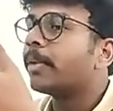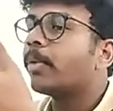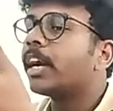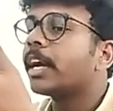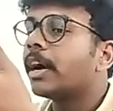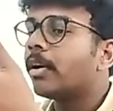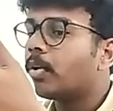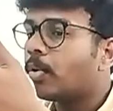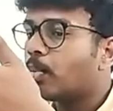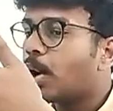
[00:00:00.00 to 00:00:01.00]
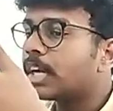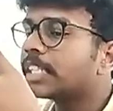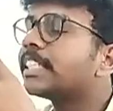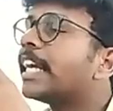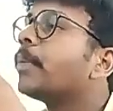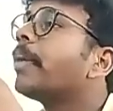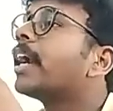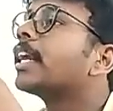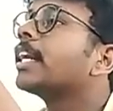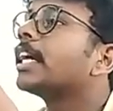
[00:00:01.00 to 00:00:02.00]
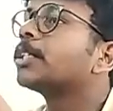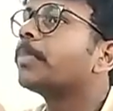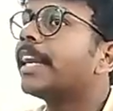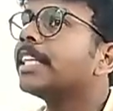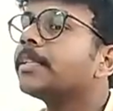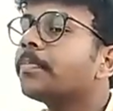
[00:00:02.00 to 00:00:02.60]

But what is said to be undernourishment is